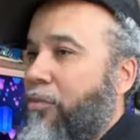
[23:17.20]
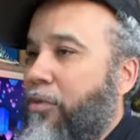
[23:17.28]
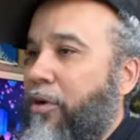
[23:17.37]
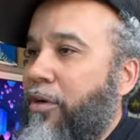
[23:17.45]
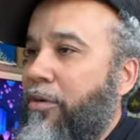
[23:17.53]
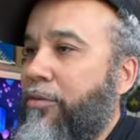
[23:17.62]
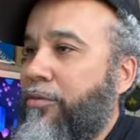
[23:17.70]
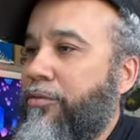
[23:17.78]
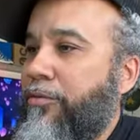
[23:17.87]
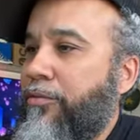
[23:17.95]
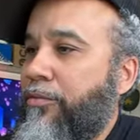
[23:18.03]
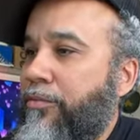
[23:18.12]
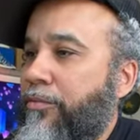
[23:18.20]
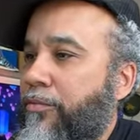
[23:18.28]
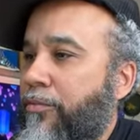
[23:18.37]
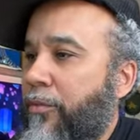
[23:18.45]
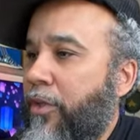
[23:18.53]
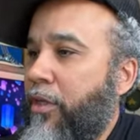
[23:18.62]
up here.
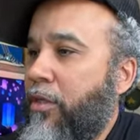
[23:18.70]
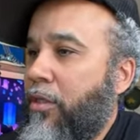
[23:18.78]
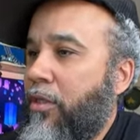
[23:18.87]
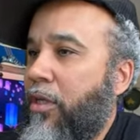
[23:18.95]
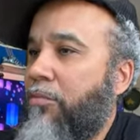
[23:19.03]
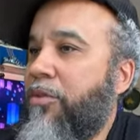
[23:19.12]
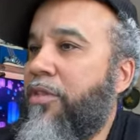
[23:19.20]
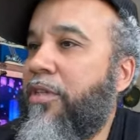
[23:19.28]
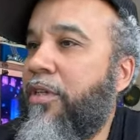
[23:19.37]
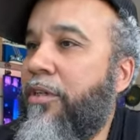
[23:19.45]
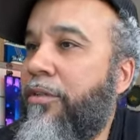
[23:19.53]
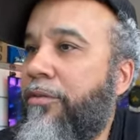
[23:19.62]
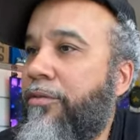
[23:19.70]
Let me see.